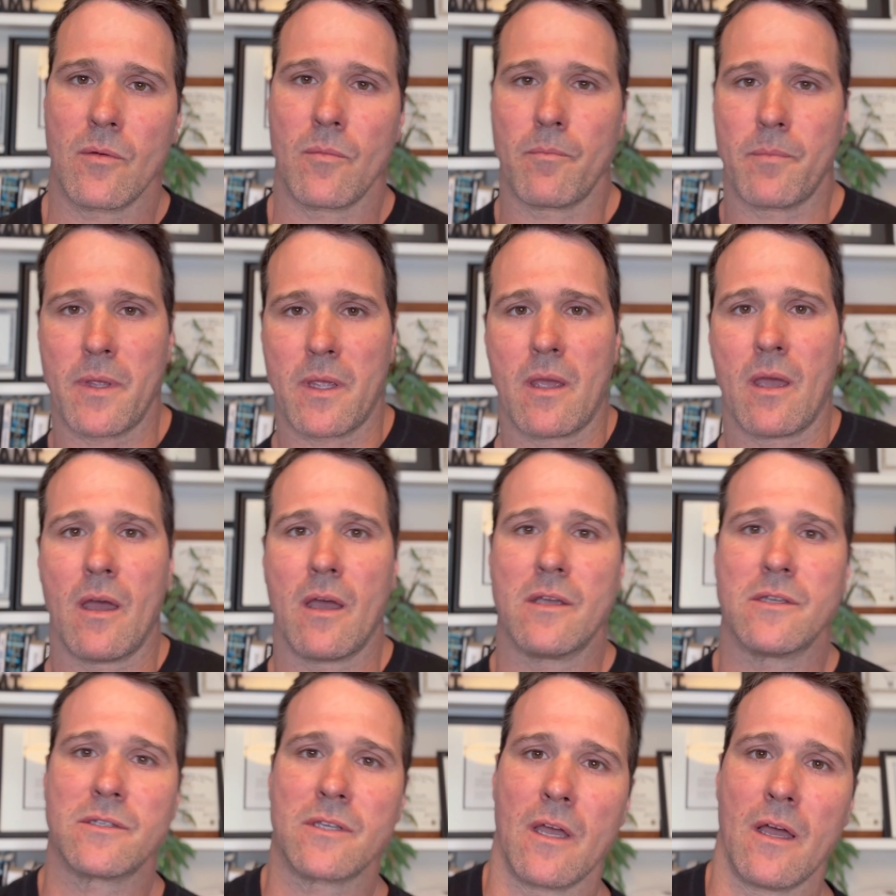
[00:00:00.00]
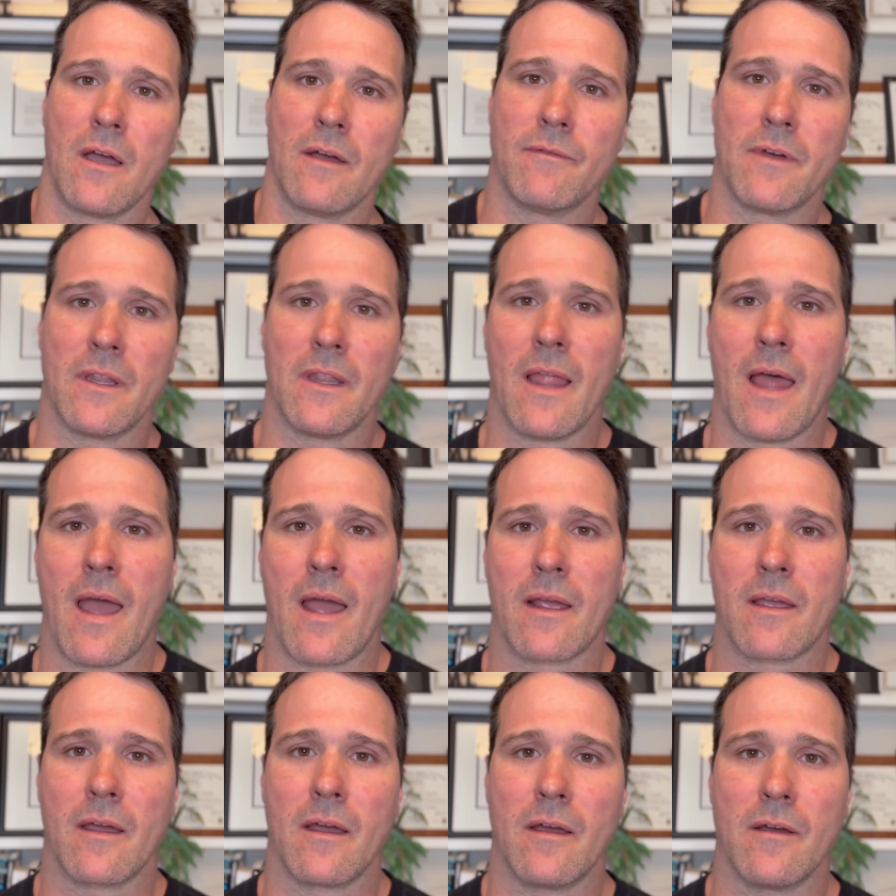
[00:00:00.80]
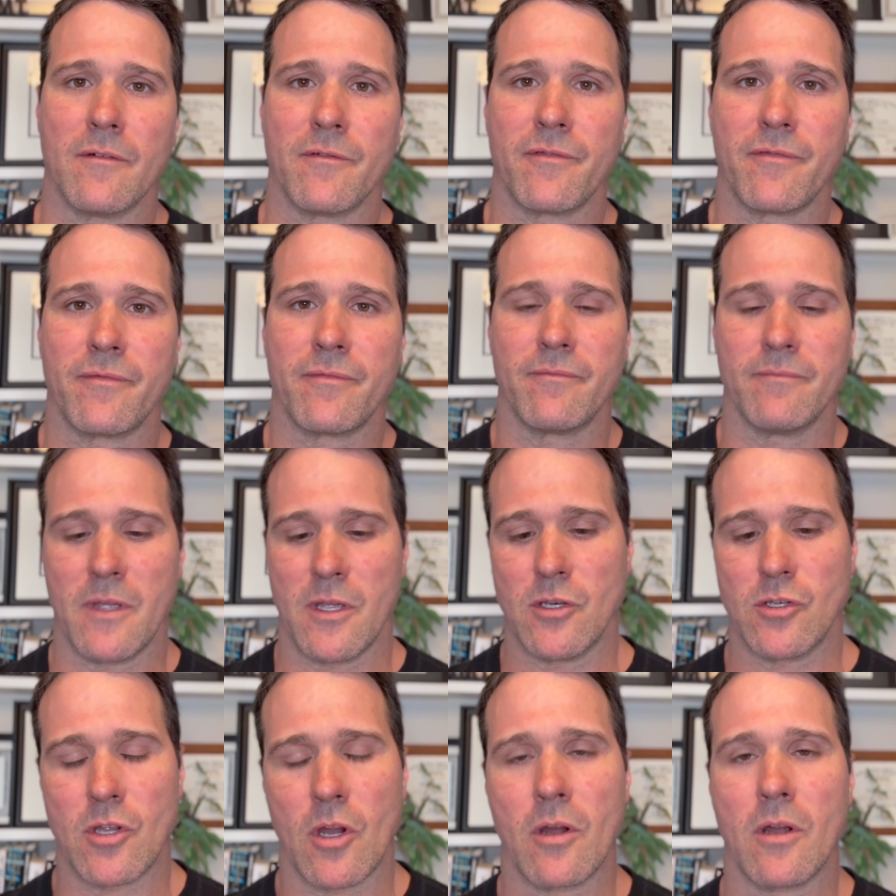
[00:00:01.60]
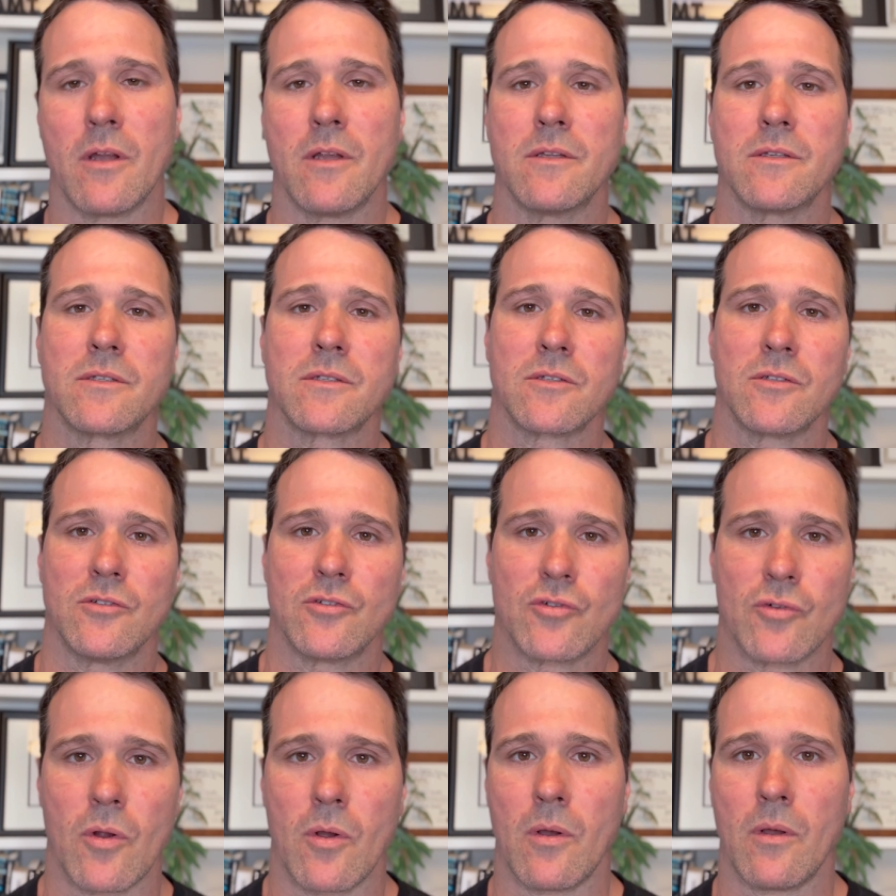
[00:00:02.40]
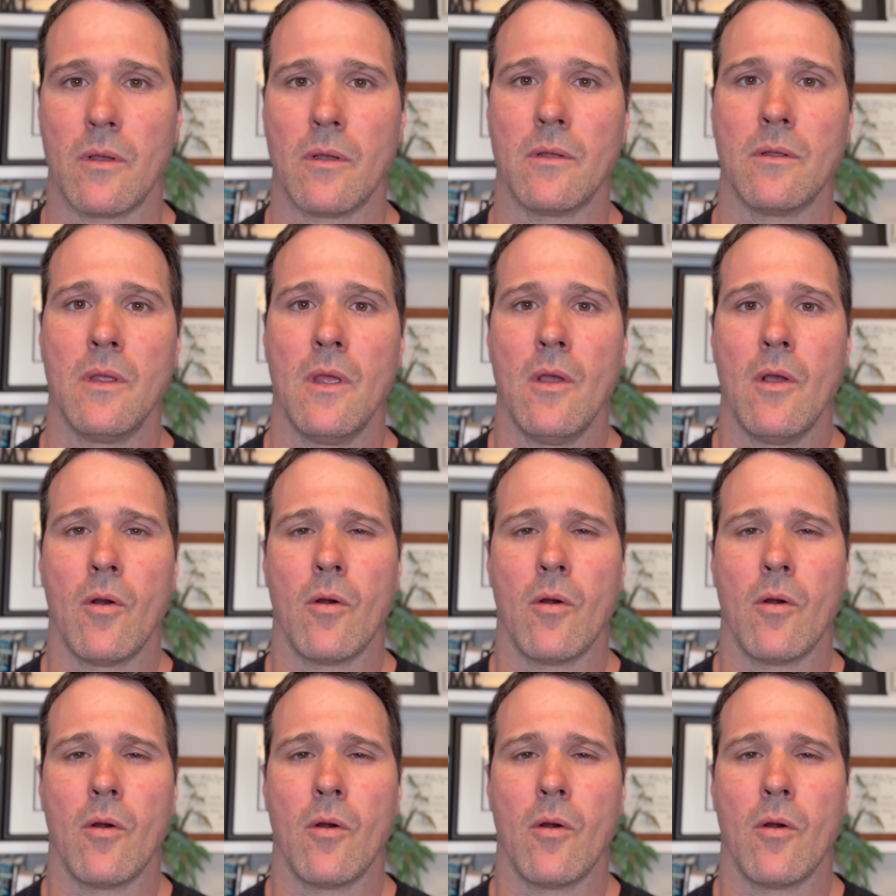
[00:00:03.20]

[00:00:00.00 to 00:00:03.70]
because of a lack of endurance, control,